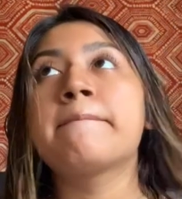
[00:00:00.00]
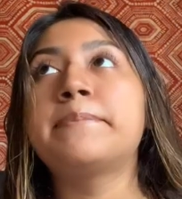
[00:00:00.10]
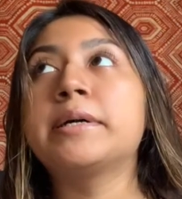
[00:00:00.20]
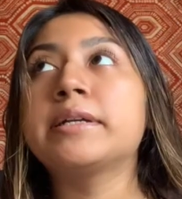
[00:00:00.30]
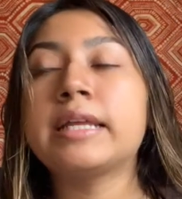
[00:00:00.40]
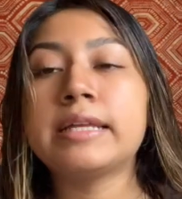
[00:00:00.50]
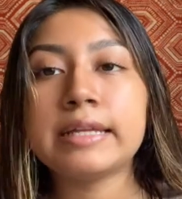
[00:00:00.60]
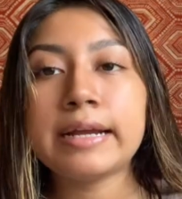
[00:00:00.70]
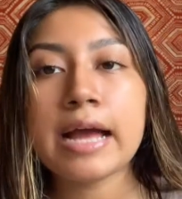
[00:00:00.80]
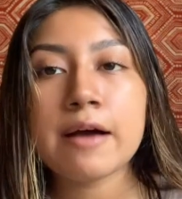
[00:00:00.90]
but they
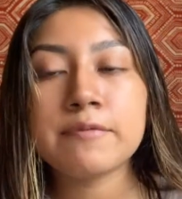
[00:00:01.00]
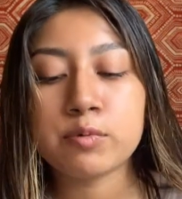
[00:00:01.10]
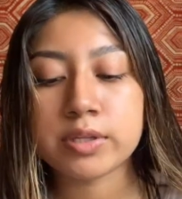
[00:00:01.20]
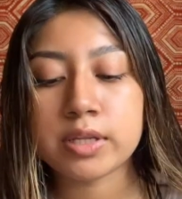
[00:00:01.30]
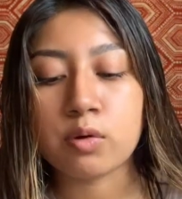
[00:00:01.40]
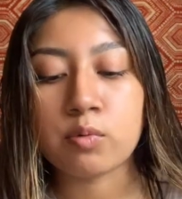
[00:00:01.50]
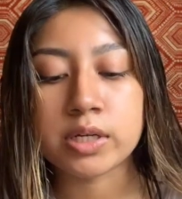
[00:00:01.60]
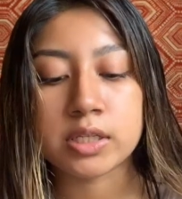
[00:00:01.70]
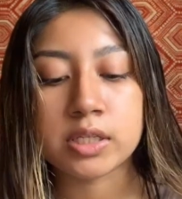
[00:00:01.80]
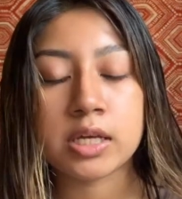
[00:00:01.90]
didn't have the one that I
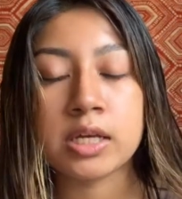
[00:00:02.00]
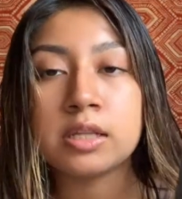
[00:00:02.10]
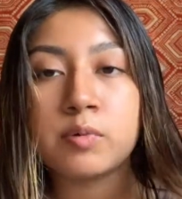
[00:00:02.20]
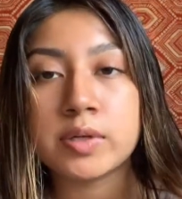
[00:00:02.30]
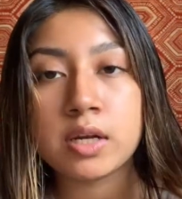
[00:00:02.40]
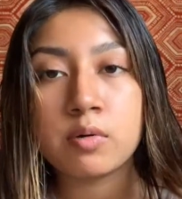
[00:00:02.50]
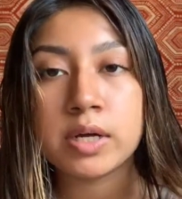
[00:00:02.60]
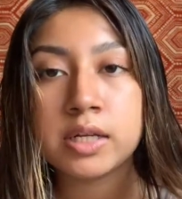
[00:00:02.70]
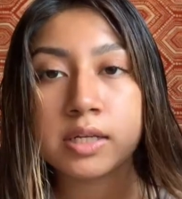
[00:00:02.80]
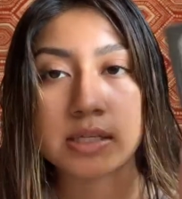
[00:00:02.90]
wanted, and the one that I
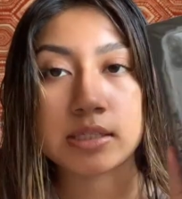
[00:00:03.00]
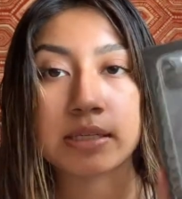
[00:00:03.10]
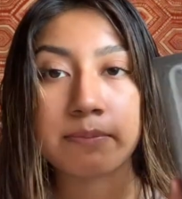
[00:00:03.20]
wanted is the